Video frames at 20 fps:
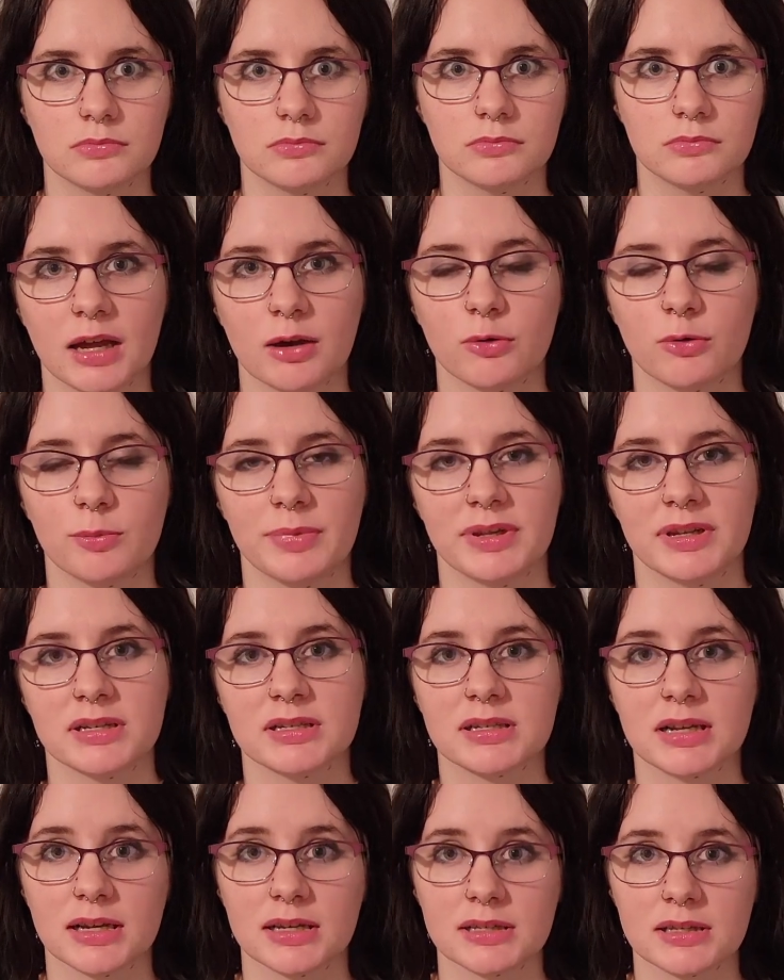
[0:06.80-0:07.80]
I will be
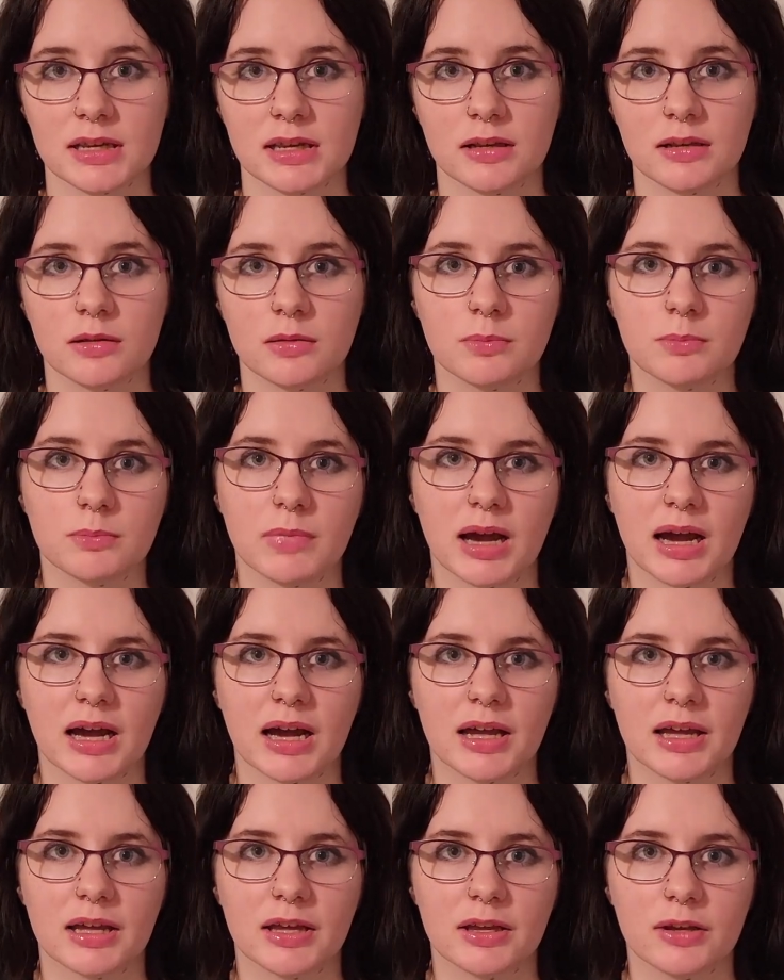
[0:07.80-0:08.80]
discussing
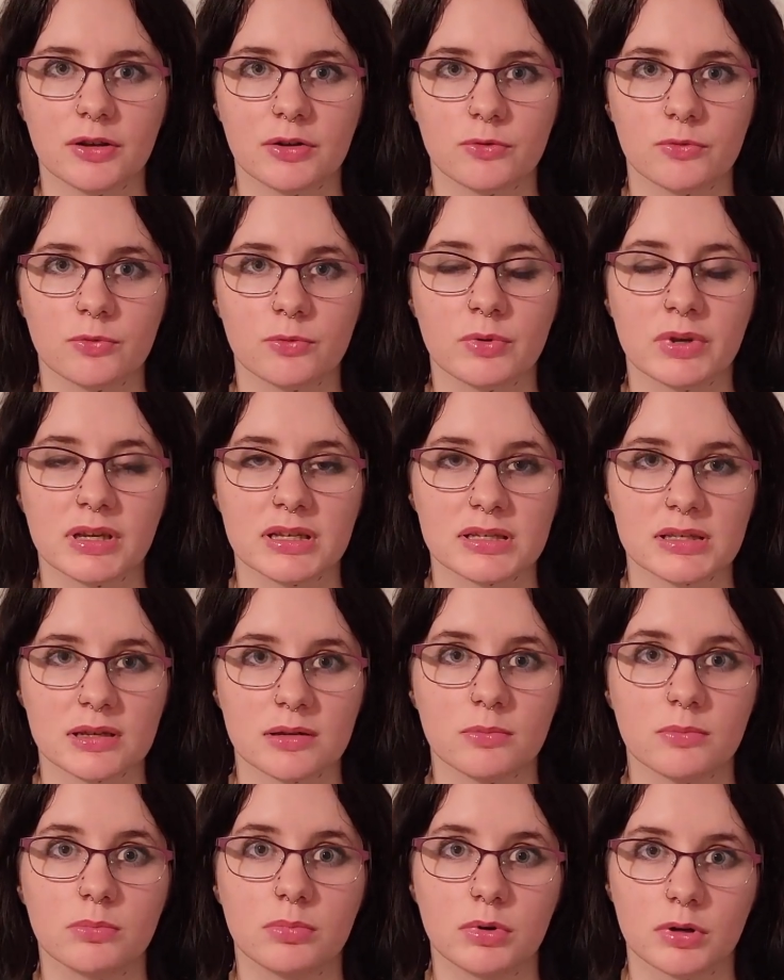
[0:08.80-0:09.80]
my
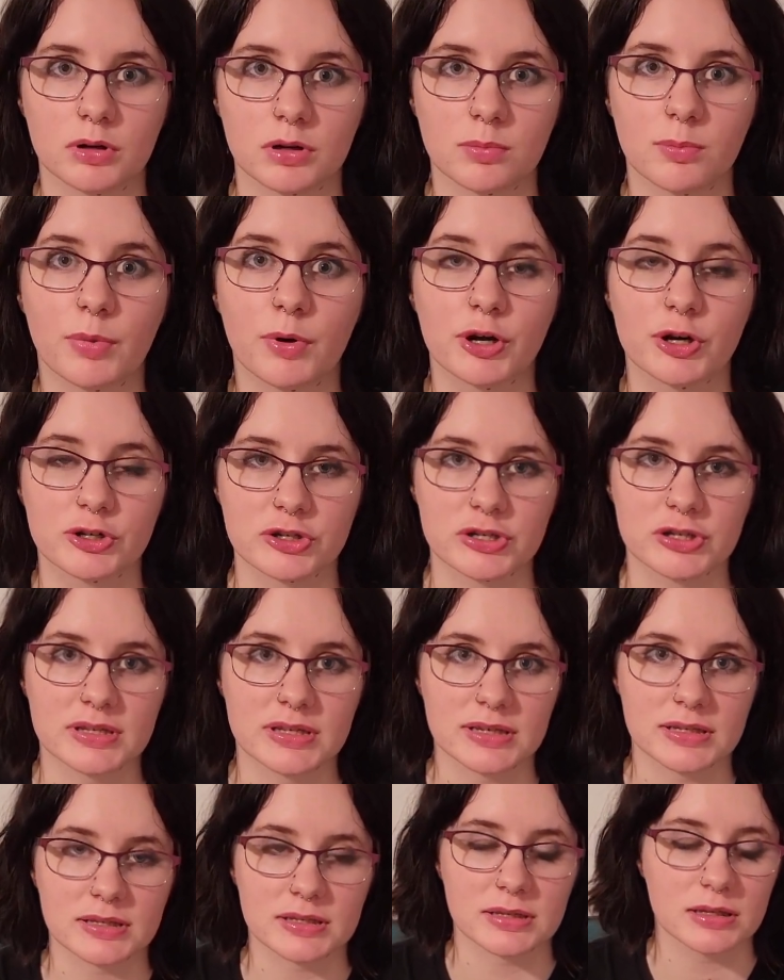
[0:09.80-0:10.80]
recent book
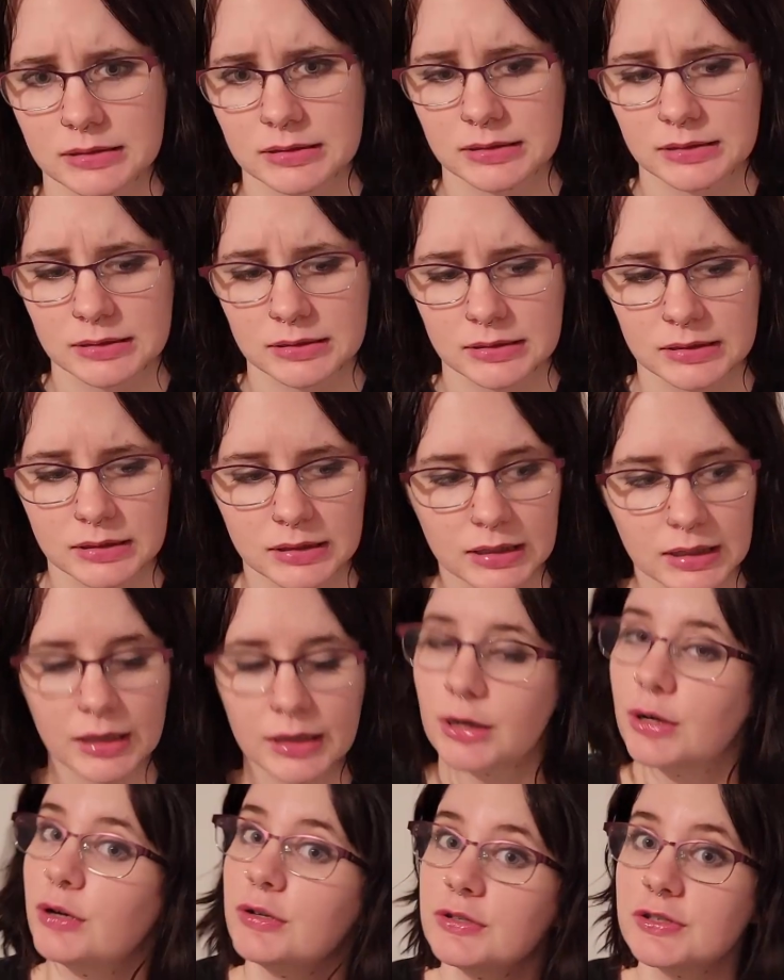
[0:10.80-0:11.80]
purchases
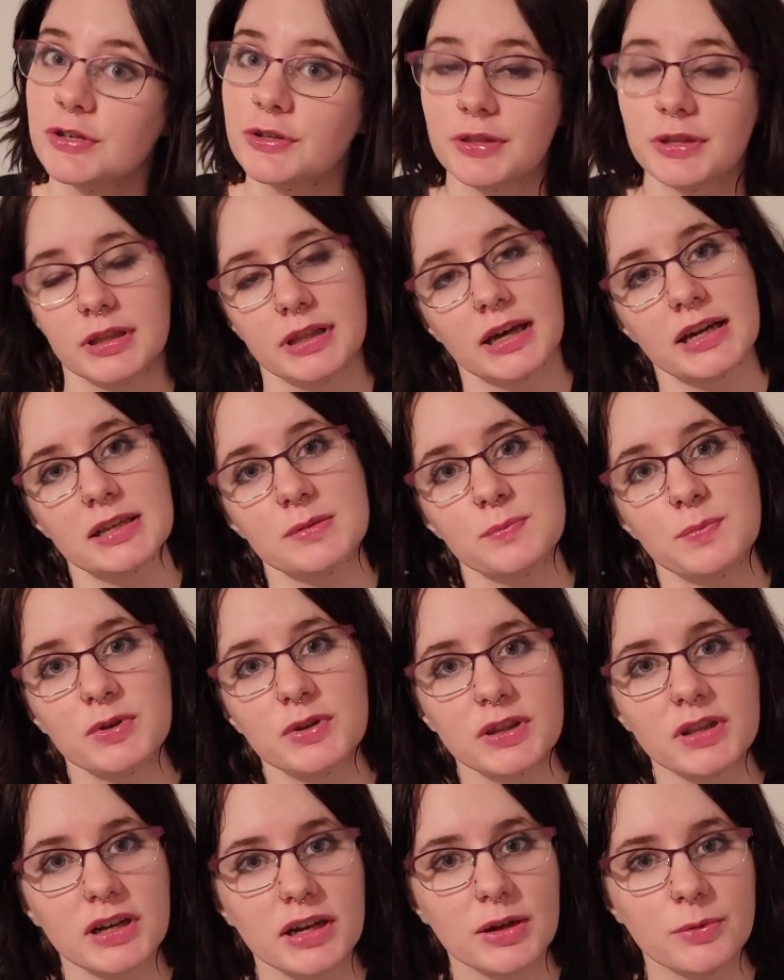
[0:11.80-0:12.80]
and also the last
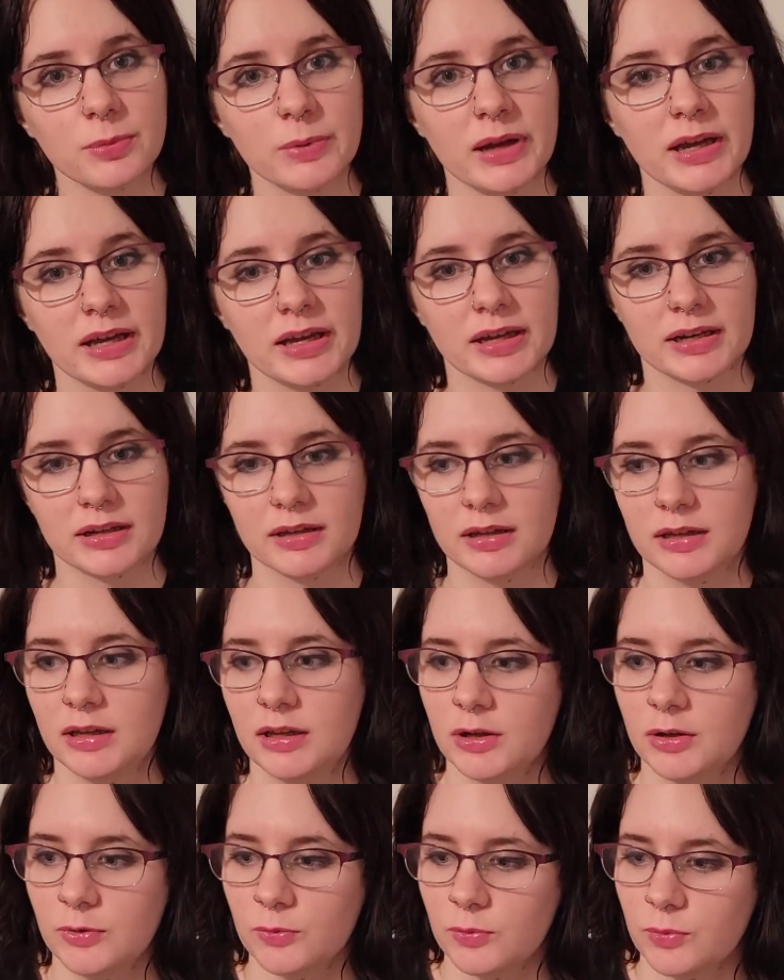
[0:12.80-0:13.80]
book that I read,
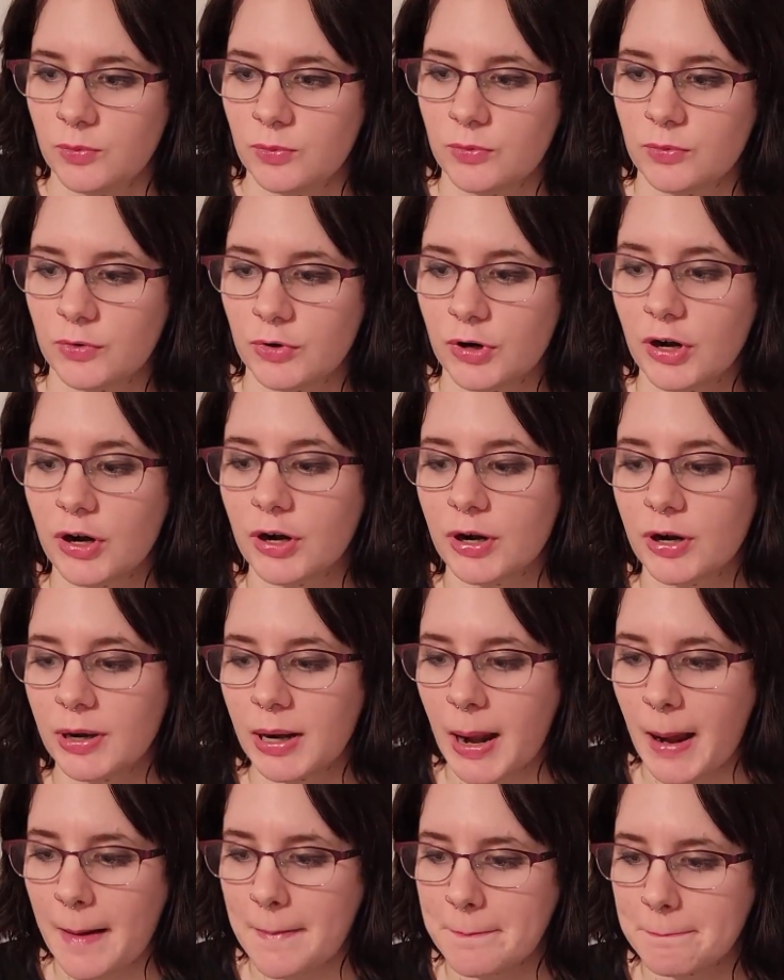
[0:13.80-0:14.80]
or
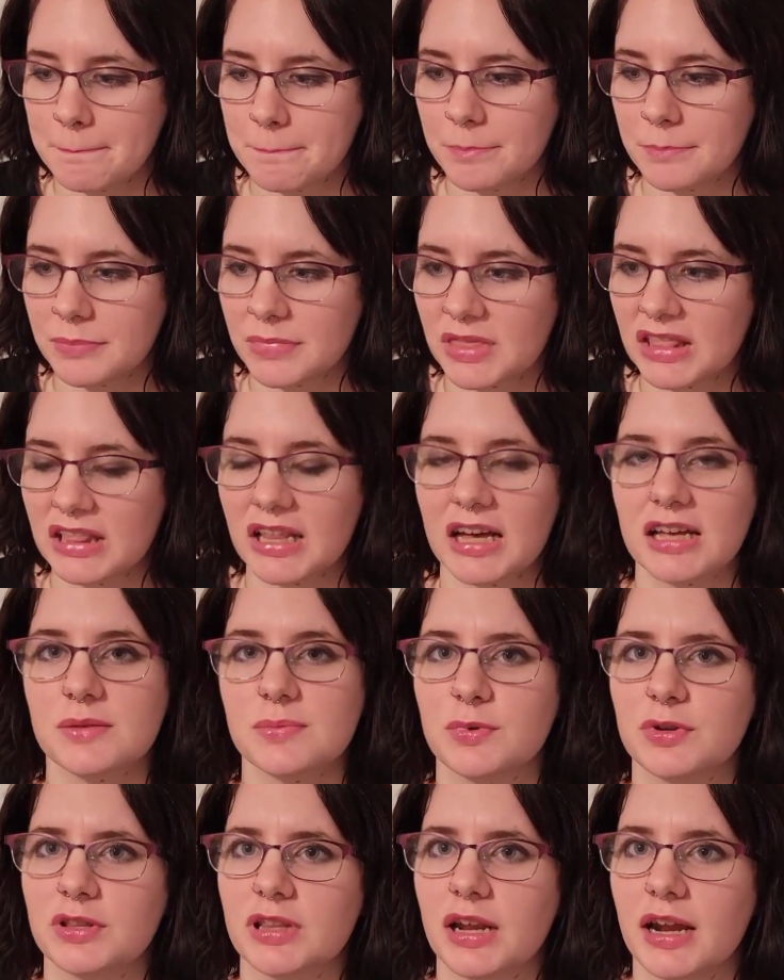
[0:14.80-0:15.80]
the last
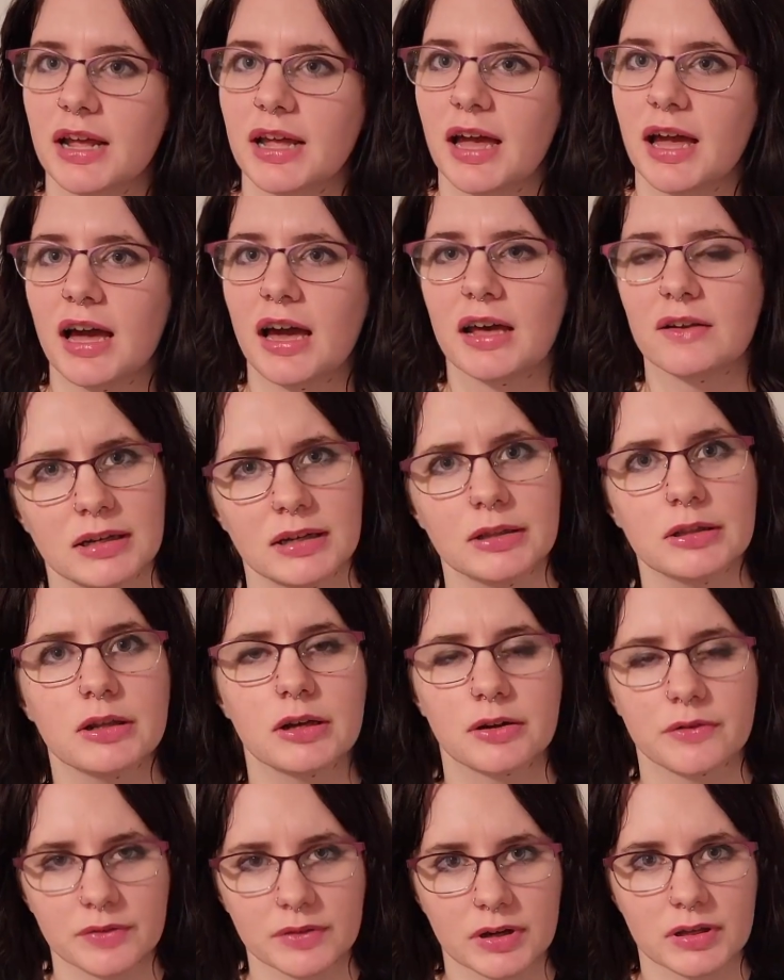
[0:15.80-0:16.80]
book that I had a lot
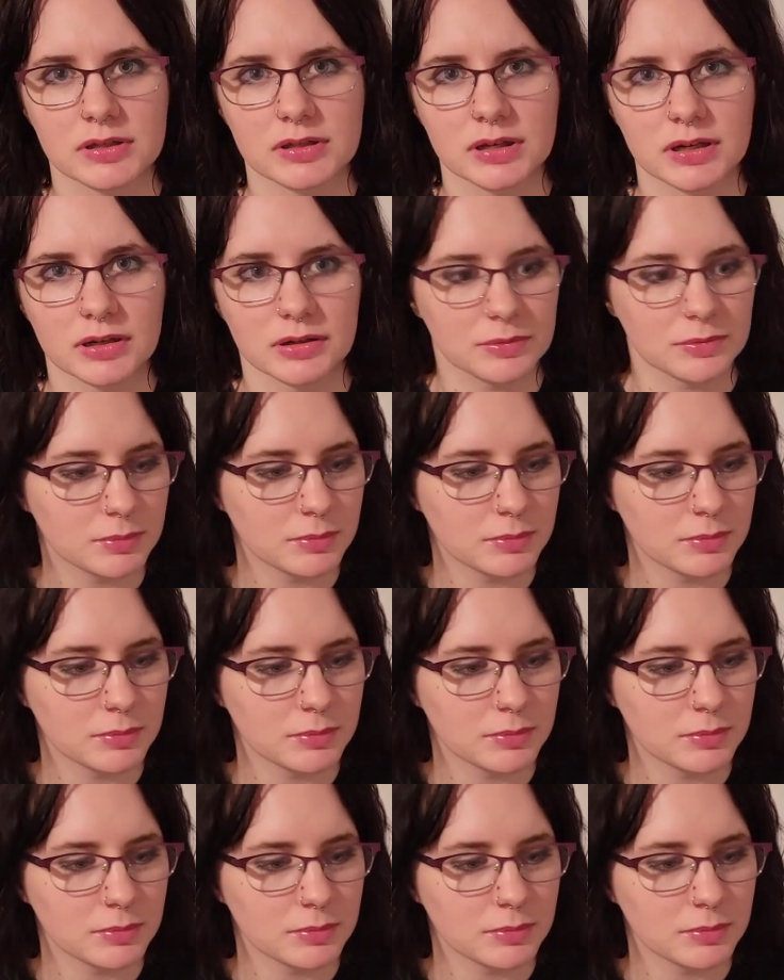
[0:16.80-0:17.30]
of thoughts on,